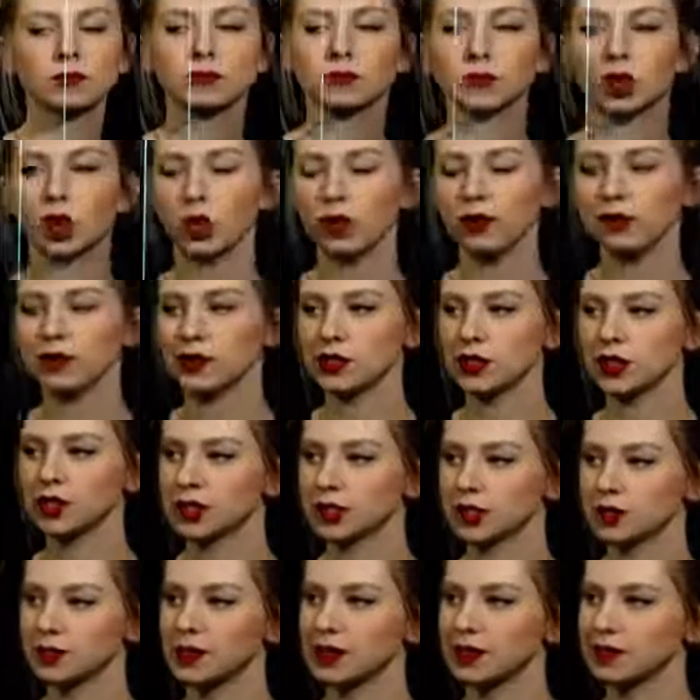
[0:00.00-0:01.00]
Coefficient
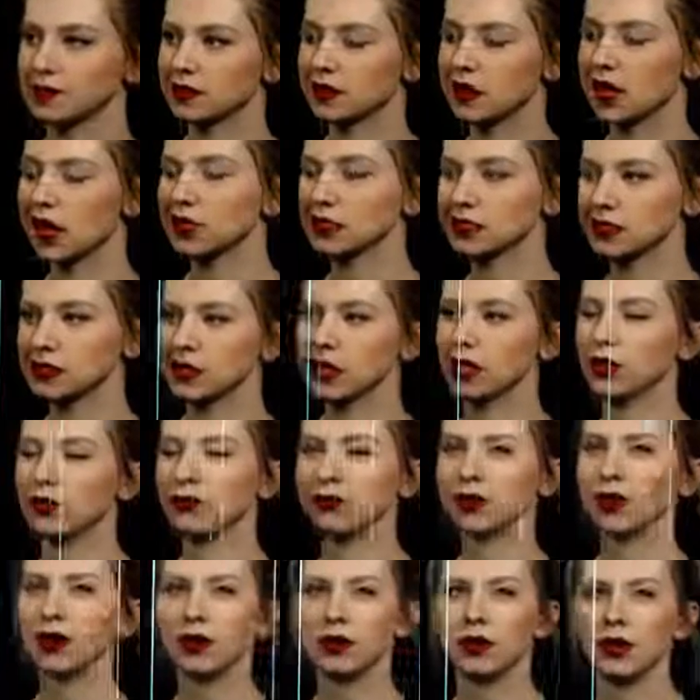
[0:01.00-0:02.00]
just means constant on the
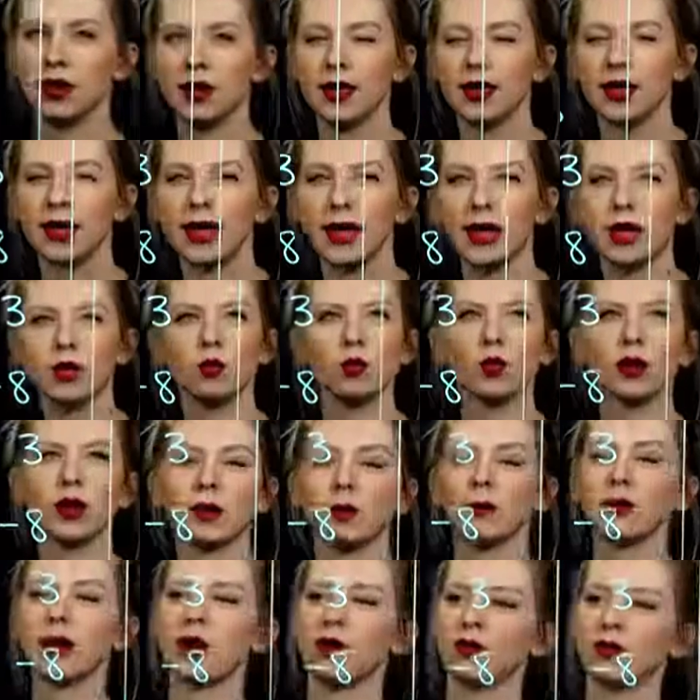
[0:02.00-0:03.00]
front. And what
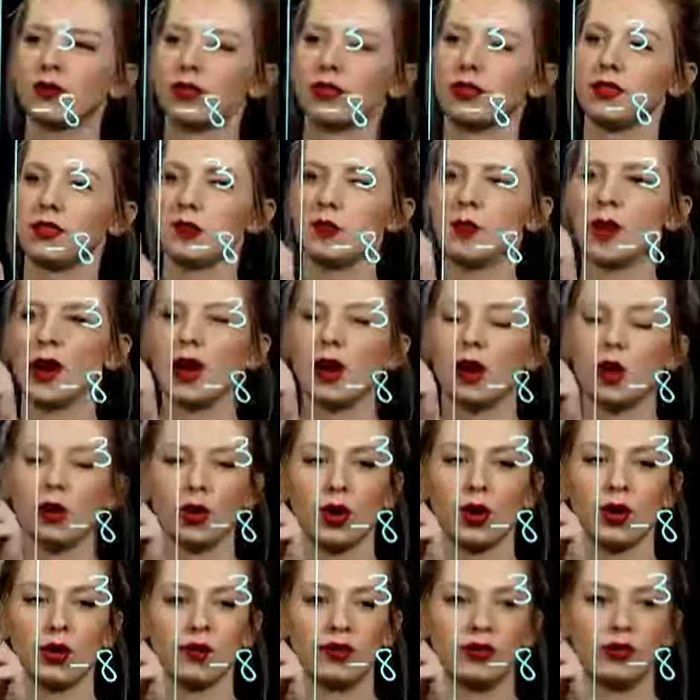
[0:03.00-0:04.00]
about the
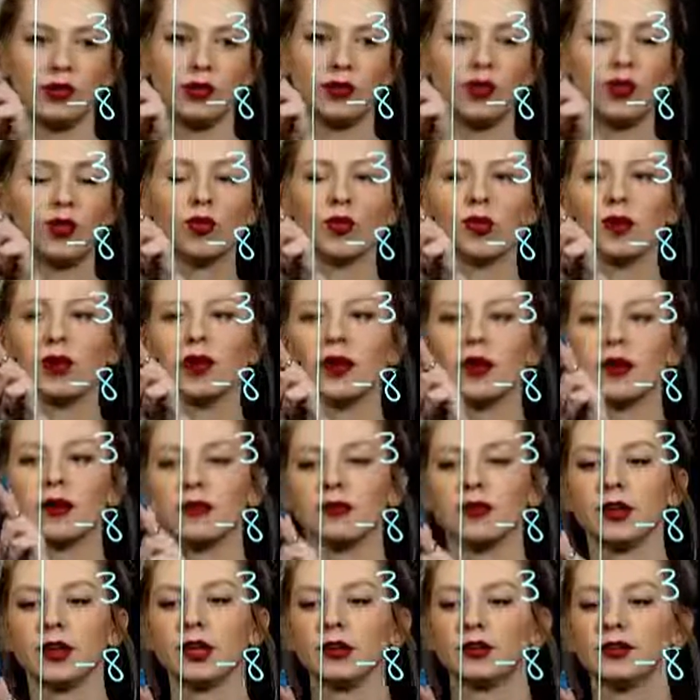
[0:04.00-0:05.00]
power or the degree of
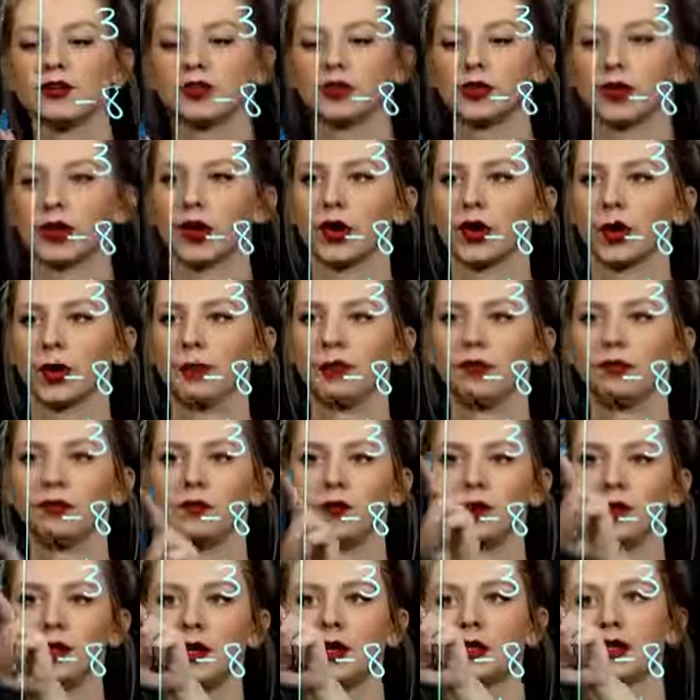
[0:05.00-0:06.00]
each term?
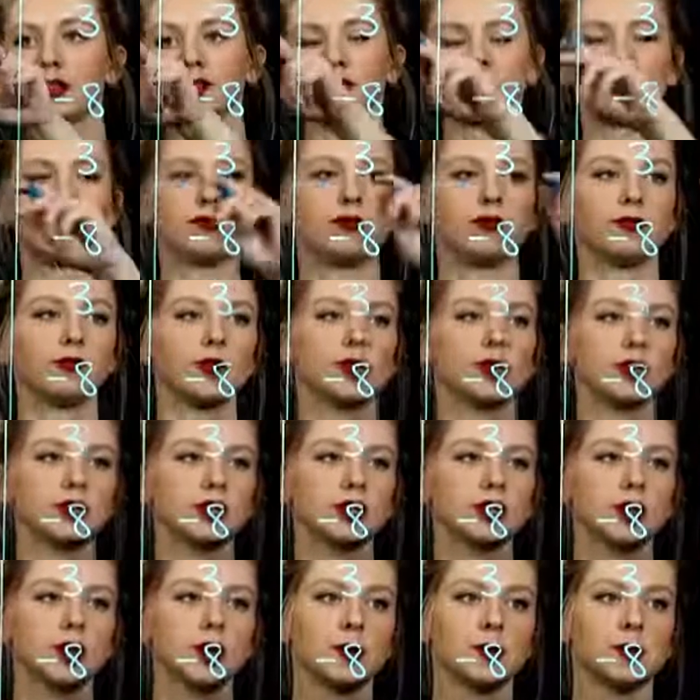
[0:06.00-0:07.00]
So first
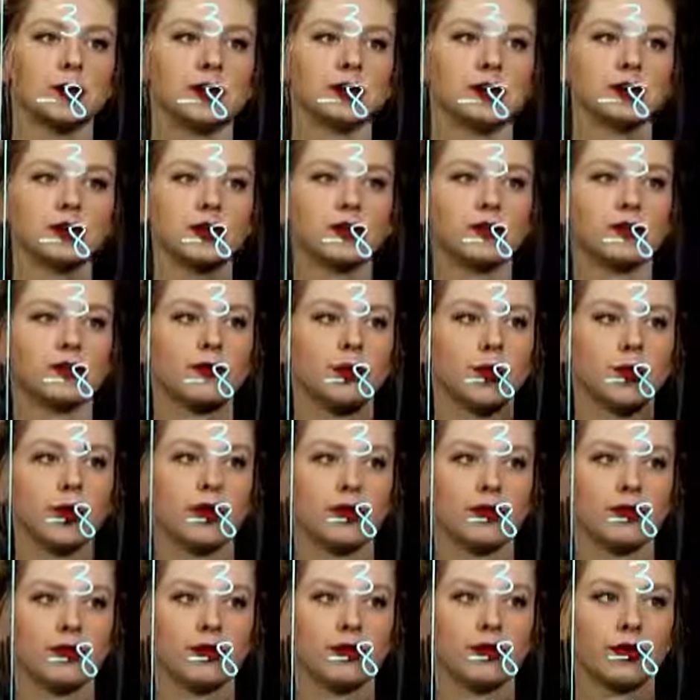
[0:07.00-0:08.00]
term, it's to the
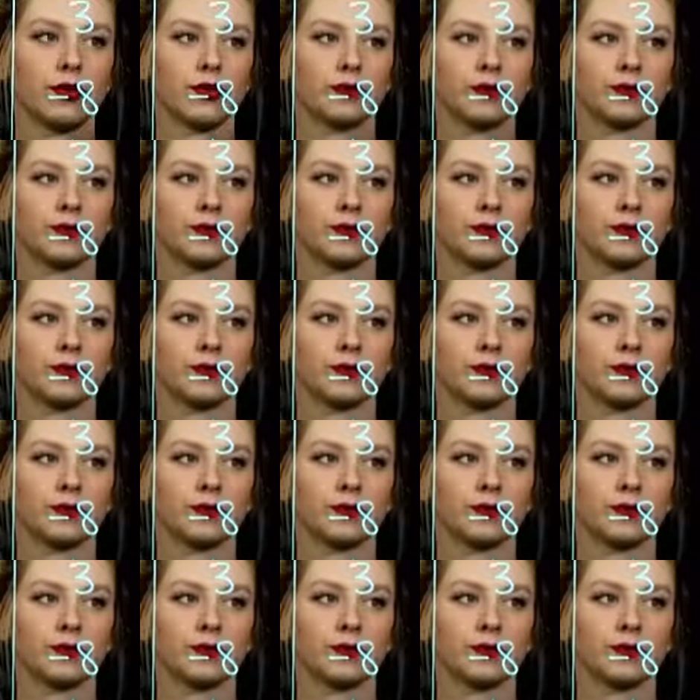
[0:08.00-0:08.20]
fourth.